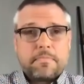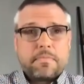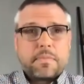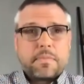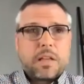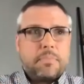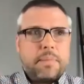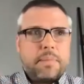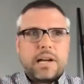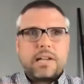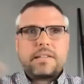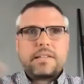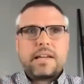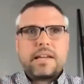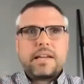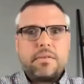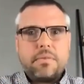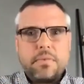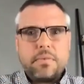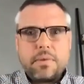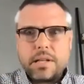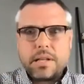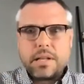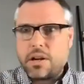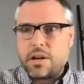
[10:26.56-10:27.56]
because I didn't
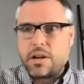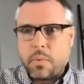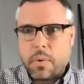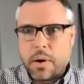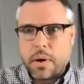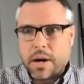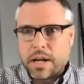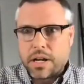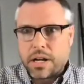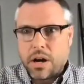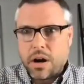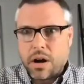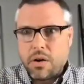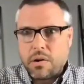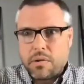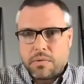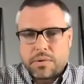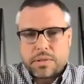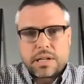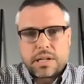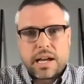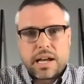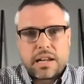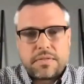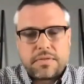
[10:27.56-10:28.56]
really know where to go, it was
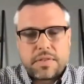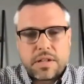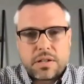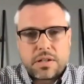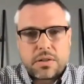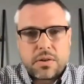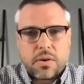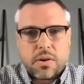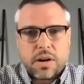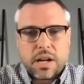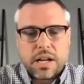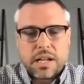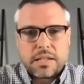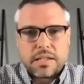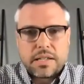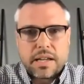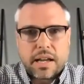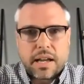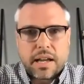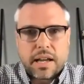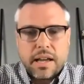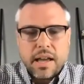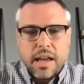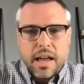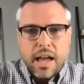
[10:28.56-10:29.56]
kind of disorienting.
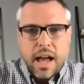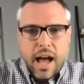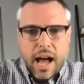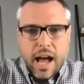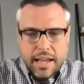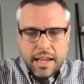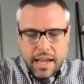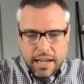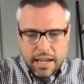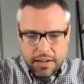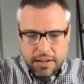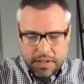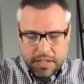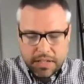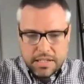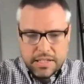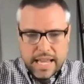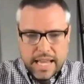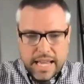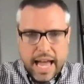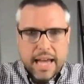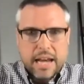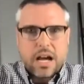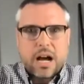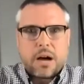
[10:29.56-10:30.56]
I kind of
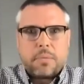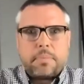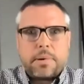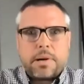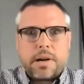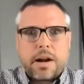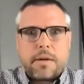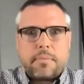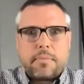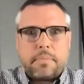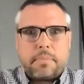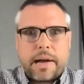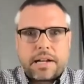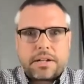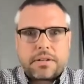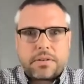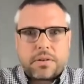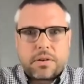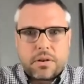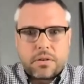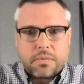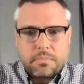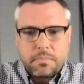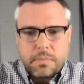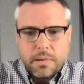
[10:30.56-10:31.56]
sat up in our
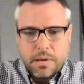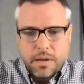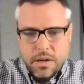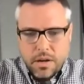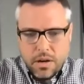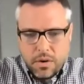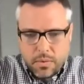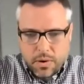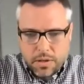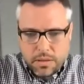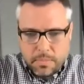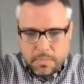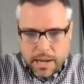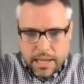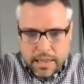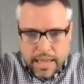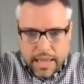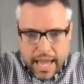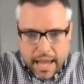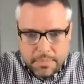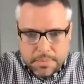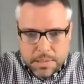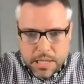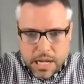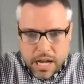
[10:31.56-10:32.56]
bedroom with my
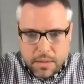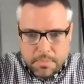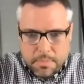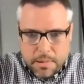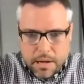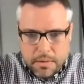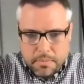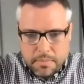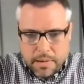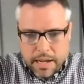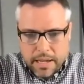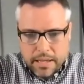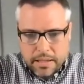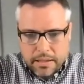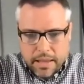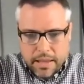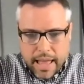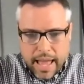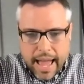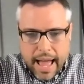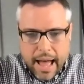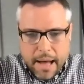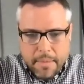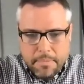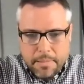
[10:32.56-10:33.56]
laptop on my
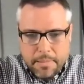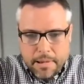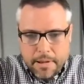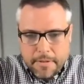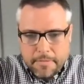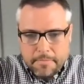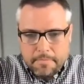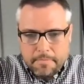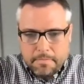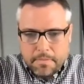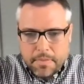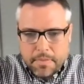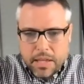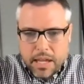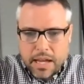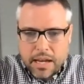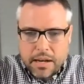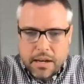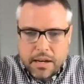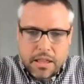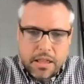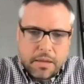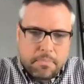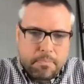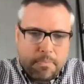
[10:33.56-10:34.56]
lap, and
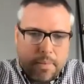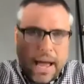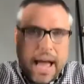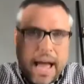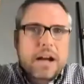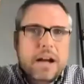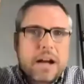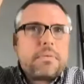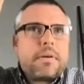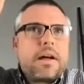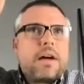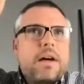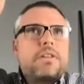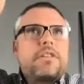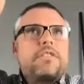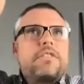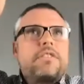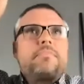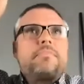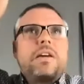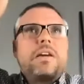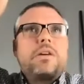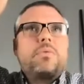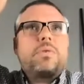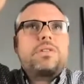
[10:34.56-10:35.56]
in the background of
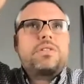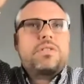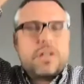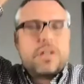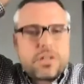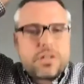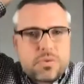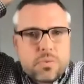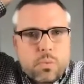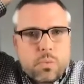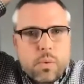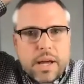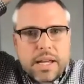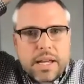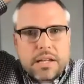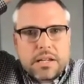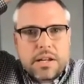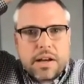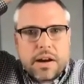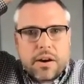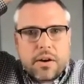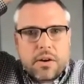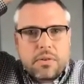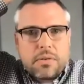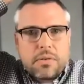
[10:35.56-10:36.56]
me was this
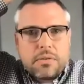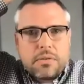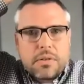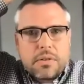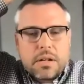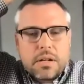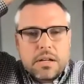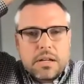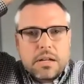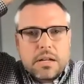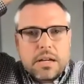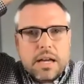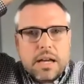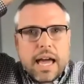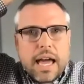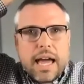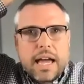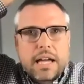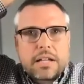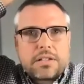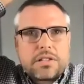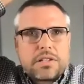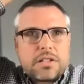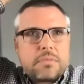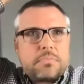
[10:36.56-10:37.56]
window
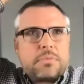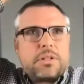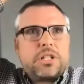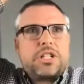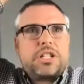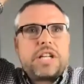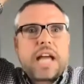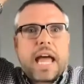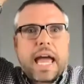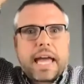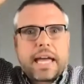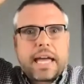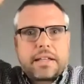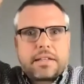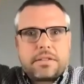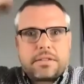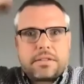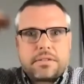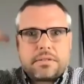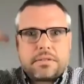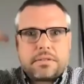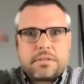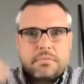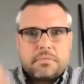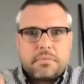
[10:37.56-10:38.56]
and some
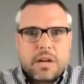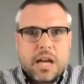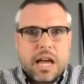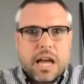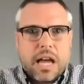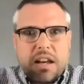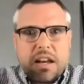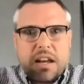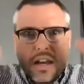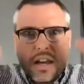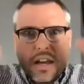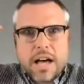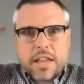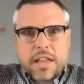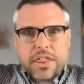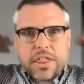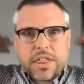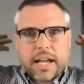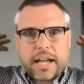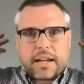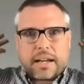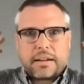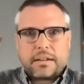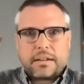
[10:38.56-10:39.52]
shades and nothing.